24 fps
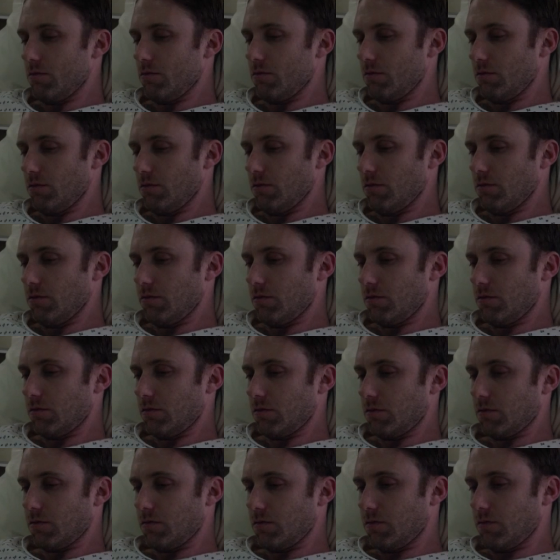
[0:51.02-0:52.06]

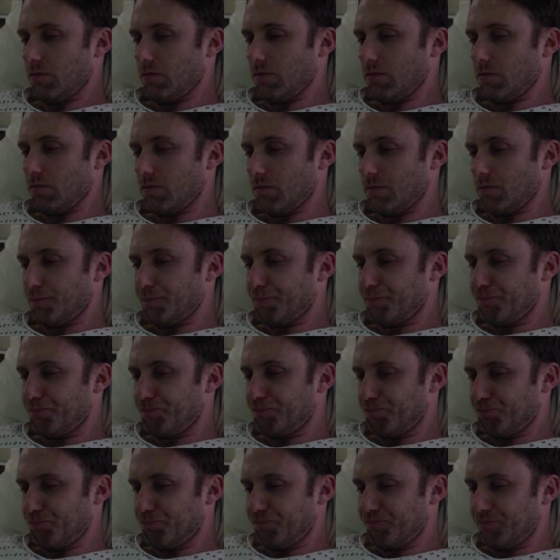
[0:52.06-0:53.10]

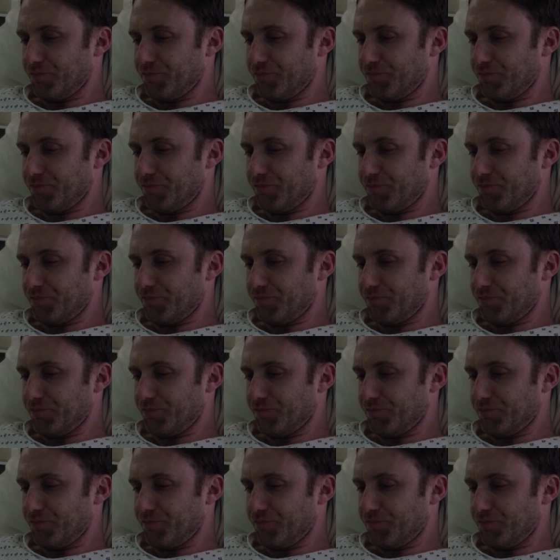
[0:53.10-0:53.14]
(no one is talking)